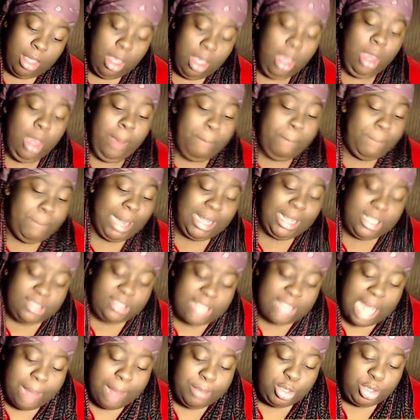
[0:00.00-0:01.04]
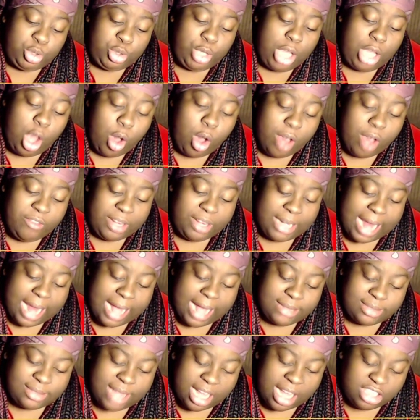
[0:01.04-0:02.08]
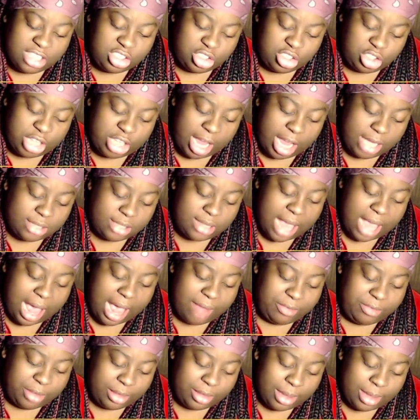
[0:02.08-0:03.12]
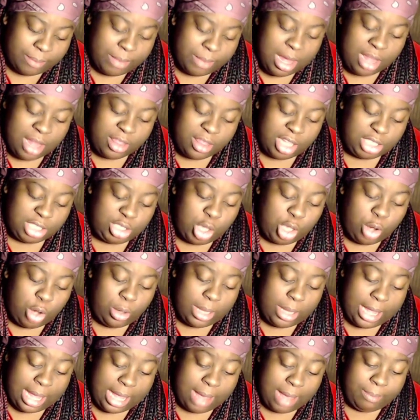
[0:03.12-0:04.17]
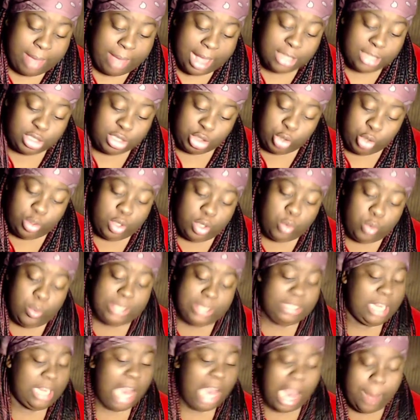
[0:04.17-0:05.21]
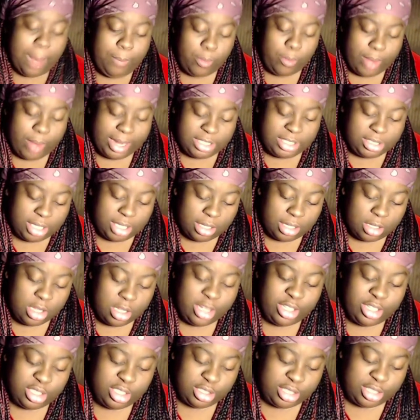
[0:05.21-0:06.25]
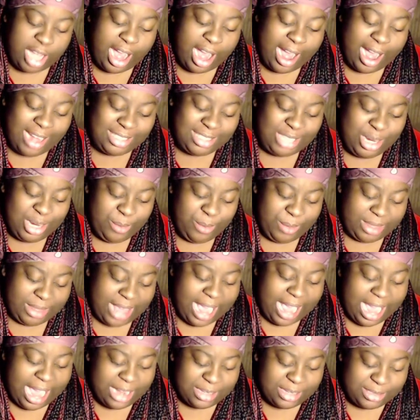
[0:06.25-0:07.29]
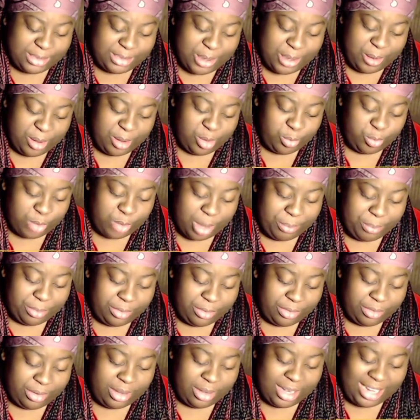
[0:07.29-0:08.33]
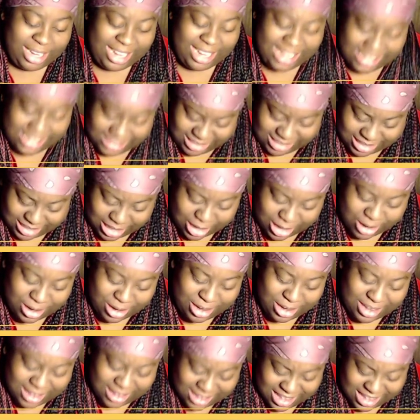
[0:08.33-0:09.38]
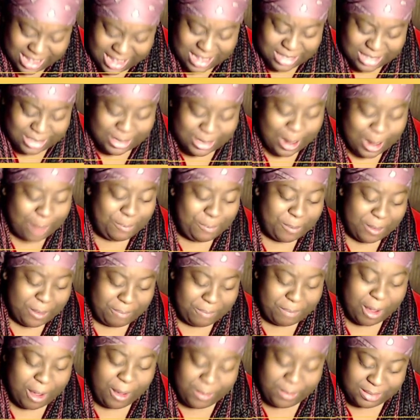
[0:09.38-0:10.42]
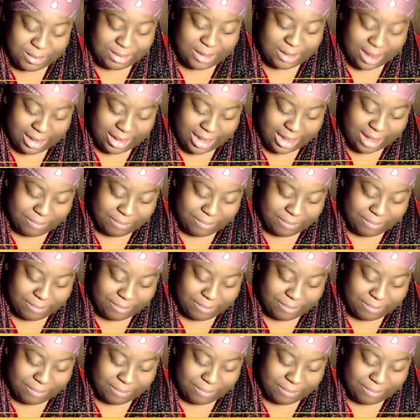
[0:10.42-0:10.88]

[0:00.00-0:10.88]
By the time a trio of glass eyes chased after them, the total MX unit was in operation. Dodge, with Hatter's coat and weaponry superimposed on him,